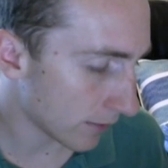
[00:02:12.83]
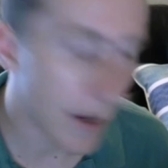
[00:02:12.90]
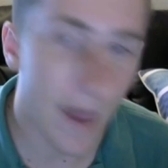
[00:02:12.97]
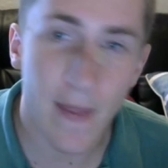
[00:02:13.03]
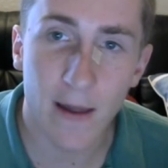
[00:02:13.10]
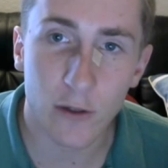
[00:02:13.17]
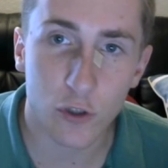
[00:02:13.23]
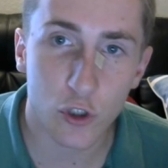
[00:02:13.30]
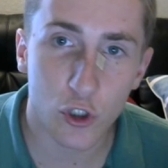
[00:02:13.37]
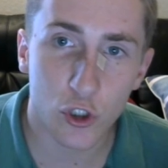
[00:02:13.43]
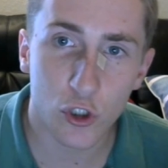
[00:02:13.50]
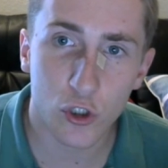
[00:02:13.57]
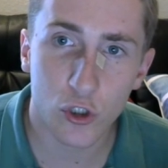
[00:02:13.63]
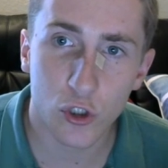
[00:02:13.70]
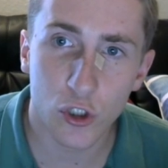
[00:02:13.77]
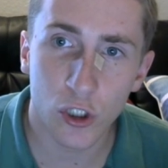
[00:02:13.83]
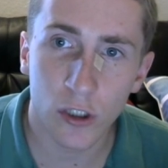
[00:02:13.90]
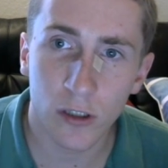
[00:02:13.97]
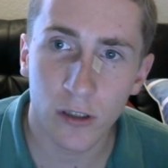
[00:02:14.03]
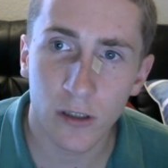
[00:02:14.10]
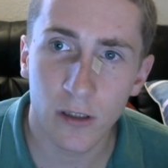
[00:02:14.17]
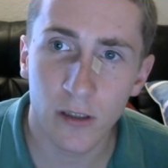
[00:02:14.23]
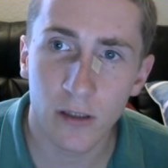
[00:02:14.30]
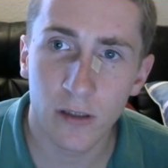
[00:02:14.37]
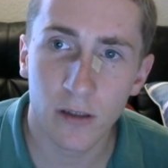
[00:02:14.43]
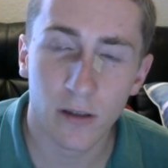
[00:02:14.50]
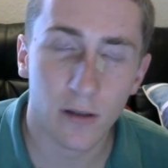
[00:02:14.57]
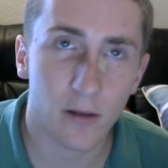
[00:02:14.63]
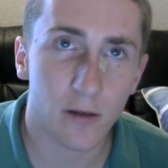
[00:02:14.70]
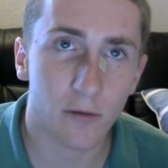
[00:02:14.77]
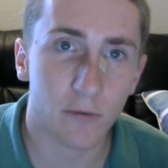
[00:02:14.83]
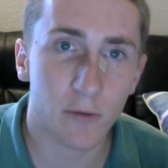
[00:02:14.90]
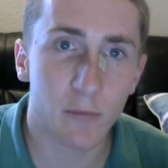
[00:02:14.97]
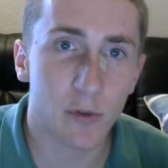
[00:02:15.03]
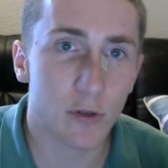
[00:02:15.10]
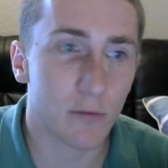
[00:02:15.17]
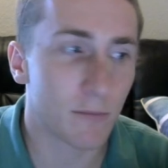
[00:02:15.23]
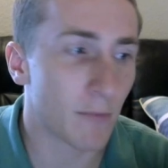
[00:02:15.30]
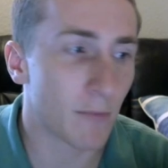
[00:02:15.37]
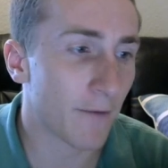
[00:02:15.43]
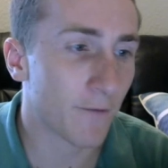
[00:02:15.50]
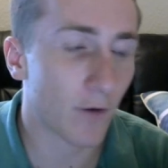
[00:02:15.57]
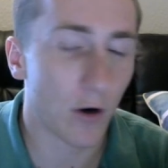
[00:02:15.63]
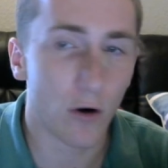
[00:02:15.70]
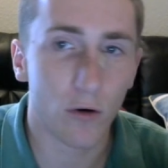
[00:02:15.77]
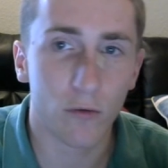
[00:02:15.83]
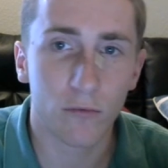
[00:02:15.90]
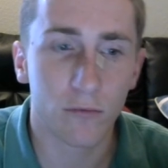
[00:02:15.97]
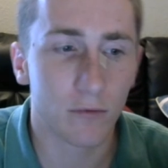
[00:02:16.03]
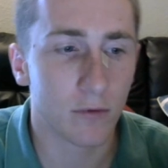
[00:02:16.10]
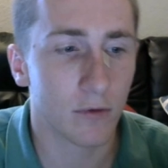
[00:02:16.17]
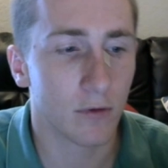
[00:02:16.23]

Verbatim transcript: And that should reboot my phone.